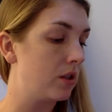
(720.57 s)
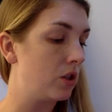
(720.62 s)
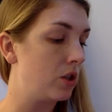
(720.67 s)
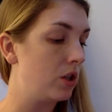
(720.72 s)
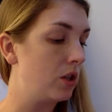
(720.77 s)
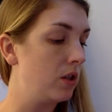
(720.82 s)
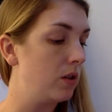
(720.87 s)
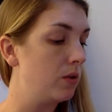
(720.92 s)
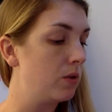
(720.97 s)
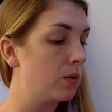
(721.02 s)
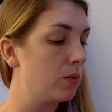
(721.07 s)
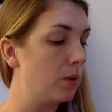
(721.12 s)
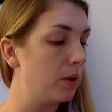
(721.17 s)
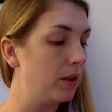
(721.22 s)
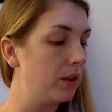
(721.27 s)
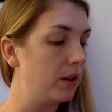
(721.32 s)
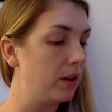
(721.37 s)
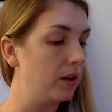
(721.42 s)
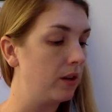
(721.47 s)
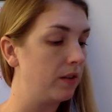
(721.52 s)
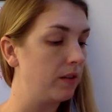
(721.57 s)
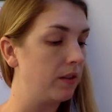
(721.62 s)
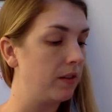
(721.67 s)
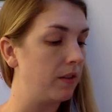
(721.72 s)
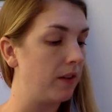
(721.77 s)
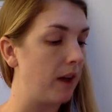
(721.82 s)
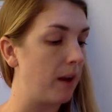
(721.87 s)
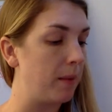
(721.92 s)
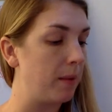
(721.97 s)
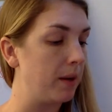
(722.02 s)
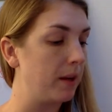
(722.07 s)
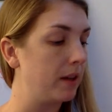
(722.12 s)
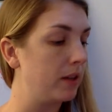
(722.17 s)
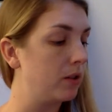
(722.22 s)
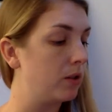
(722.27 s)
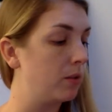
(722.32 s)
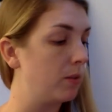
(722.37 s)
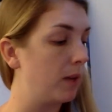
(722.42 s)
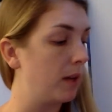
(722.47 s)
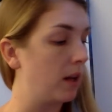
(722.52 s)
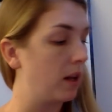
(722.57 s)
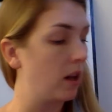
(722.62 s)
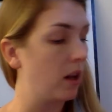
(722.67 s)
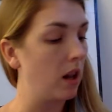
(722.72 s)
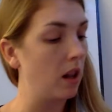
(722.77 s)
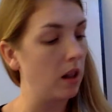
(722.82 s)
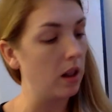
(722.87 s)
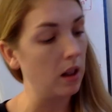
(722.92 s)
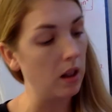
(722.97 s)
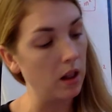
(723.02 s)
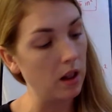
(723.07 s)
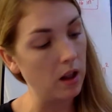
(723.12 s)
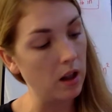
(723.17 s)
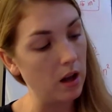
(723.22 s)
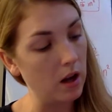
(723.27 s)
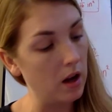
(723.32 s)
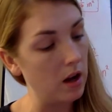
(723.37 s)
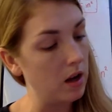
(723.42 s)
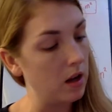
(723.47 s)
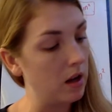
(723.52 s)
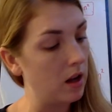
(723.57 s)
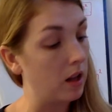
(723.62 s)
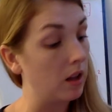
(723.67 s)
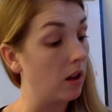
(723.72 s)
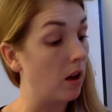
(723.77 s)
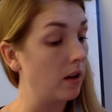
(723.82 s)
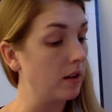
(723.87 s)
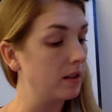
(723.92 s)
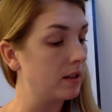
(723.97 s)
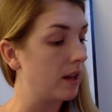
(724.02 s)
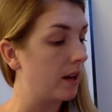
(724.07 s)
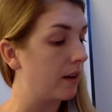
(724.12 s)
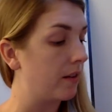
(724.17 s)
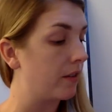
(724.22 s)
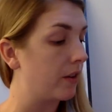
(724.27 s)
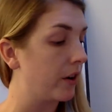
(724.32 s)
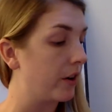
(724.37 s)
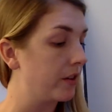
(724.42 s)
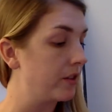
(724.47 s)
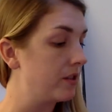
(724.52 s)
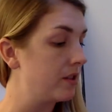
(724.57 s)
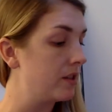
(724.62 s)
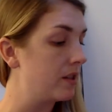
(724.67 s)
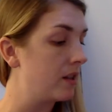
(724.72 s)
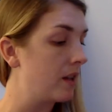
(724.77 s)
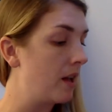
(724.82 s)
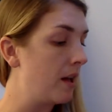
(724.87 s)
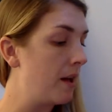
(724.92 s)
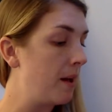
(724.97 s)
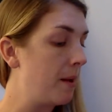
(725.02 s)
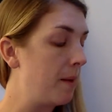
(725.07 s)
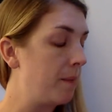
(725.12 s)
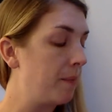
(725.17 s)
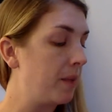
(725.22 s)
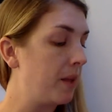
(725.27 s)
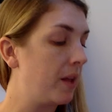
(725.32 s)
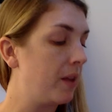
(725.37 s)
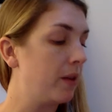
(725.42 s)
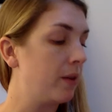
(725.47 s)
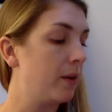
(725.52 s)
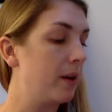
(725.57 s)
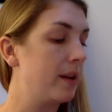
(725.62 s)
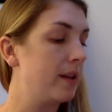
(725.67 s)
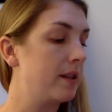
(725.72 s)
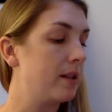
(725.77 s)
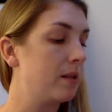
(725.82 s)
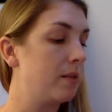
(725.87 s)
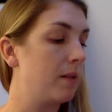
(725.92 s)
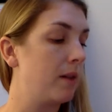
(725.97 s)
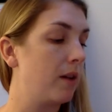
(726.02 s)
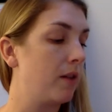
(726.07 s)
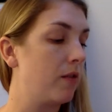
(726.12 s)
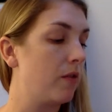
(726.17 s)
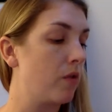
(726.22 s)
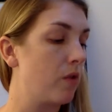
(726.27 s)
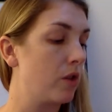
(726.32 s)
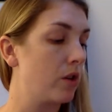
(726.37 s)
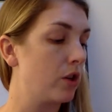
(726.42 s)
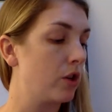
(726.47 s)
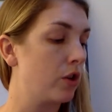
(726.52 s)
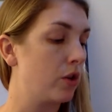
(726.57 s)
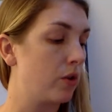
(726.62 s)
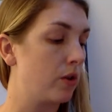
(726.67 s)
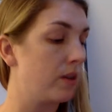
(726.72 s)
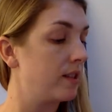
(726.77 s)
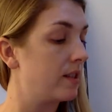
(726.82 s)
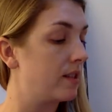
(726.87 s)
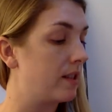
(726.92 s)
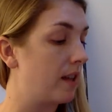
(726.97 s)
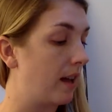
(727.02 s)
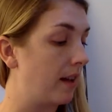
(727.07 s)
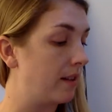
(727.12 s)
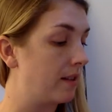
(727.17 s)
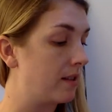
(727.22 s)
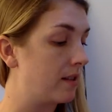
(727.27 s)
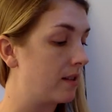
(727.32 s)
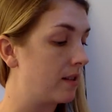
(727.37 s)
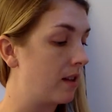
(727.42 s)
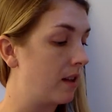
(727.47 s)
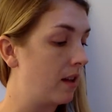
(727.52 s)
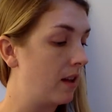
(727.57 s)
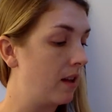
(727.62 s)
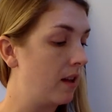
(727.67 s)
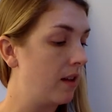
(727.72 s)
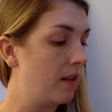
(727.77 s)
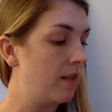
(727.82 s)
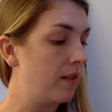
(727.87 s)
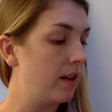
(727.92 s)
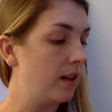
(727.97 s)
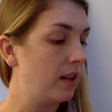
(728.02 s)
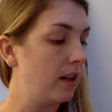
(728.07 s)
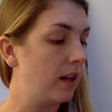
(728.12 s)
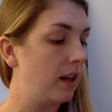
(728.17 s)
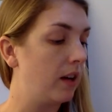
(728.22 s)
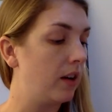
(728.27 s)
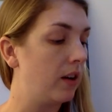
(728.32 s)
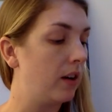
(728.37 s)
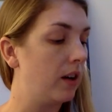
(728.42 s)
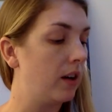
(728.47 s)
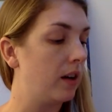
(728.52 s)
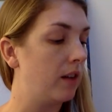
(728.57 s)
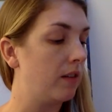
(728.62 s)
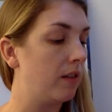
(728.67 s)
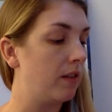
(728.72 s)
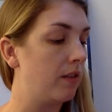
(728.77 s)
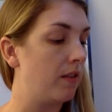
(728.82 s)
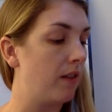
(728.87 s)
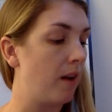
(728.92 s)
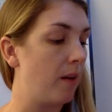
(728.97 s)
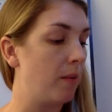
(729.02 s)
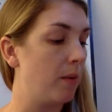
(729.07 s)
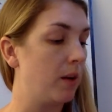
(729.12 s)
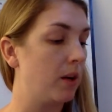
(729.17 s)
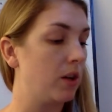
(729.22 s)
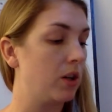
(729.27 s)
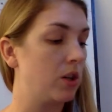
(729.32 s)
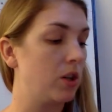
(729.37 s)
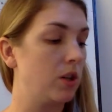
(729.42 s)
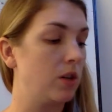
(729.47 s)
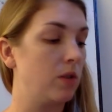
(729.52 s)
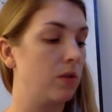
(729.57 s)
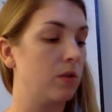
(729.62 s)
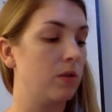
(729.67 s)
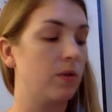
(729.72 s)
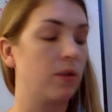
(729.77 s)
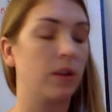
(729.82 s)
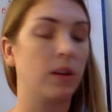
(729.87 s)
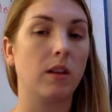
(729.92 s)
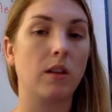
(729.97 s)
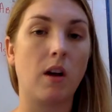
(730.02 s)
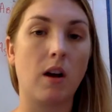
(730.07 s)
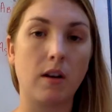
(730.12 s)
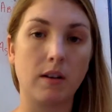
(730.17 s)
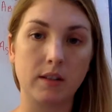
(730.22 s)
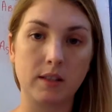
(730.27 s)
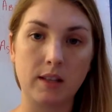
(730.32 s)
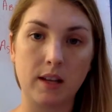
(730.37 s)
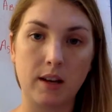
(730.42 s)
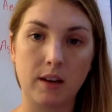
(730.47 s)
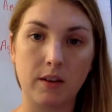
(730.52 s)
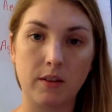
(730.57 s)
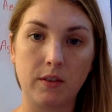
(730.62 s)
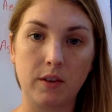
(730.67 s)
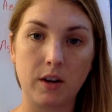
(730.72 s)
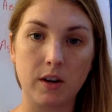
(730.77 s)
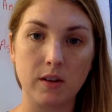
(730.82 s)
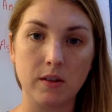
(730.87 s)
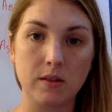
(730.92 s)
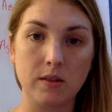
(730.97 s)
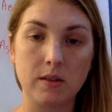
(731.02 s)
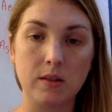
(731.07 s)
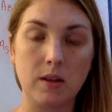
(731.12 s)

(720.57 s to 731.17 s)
She used 1/3 of the fabric to make a long set of curtains, and the rest to make 4 short sets. Find the area of the fabric she used for the long set of curtains.